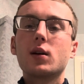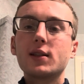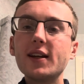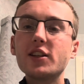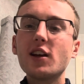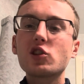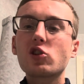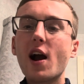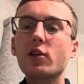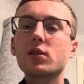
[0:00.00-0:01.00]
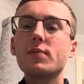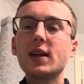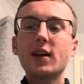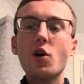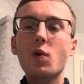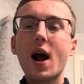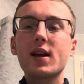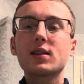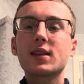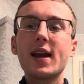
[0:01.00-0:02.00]
CJ Stroud, DeMeco
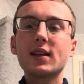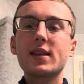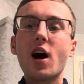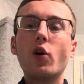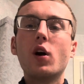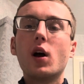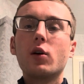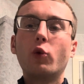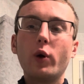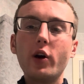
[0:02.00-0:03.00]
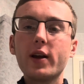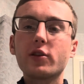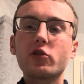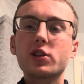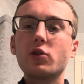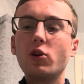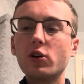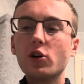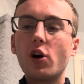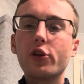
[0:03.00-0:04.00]
Ryans, Tank Dell, Will Anderson. Look
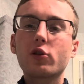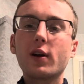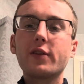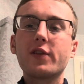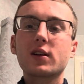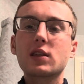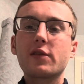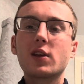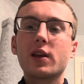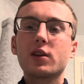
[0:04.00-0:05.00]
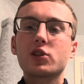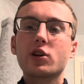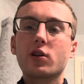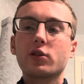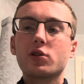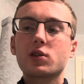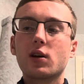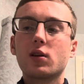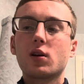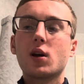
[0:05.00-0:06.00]
at all the great things they've done this year in Houston.
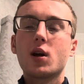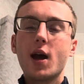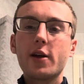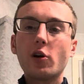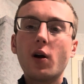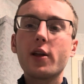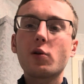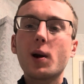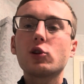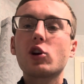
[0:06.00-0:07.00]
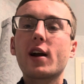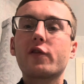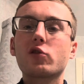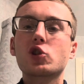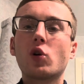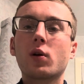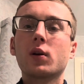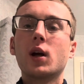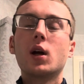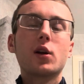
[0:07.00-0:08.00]
And they're on the right track for sure.
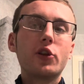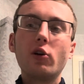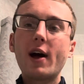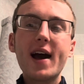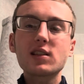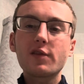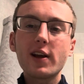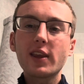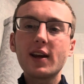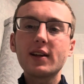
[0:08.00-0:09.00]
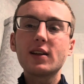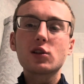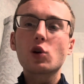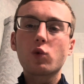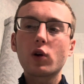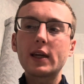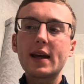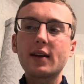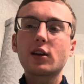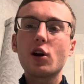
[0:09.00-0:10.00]
The last thing they need is a rookie
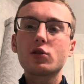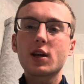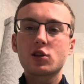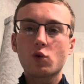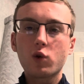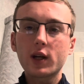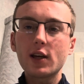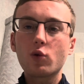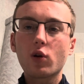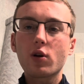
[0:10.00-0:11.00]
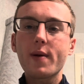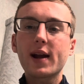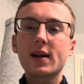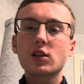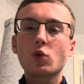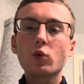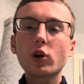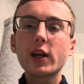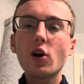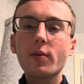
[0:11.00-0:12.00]
head coach, as a rookie quarterback, as a
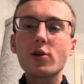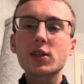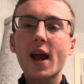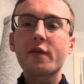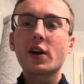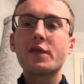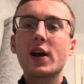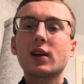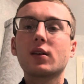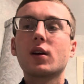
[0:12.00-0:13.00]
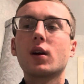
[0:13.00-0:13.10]
rookie almost everything,